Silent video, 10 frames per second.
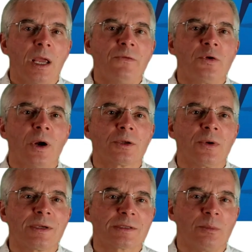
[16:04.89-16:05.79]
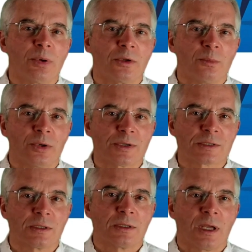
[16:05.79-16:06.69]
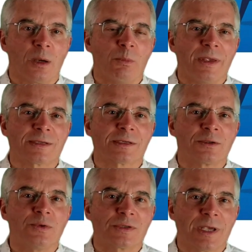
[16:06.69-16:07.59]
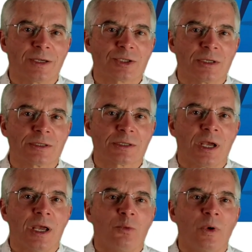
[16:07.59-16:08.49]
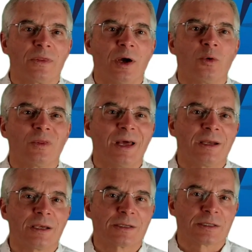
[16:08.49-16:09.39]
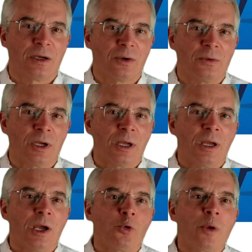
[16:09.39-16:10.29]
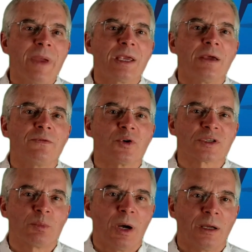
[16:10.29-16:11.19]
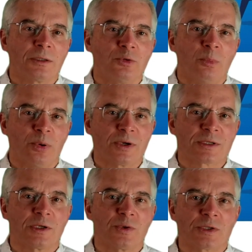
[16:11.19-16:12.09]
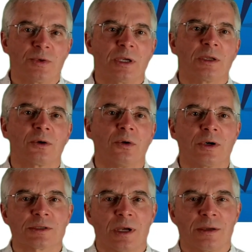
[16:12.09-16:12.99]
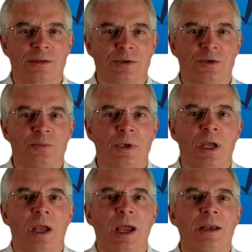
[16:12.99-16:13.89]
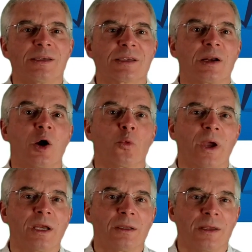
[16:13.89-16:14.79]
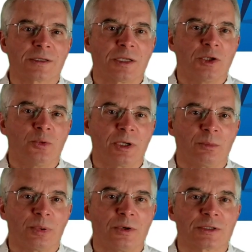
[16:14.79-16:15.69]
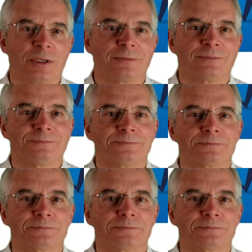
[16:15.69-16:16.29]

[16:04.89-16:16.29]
If you are doing simple in person and miss 2 sessions without letting us know, we may give your spot to a person who is doing the course on Zoom and is on our waiting list to do it in person.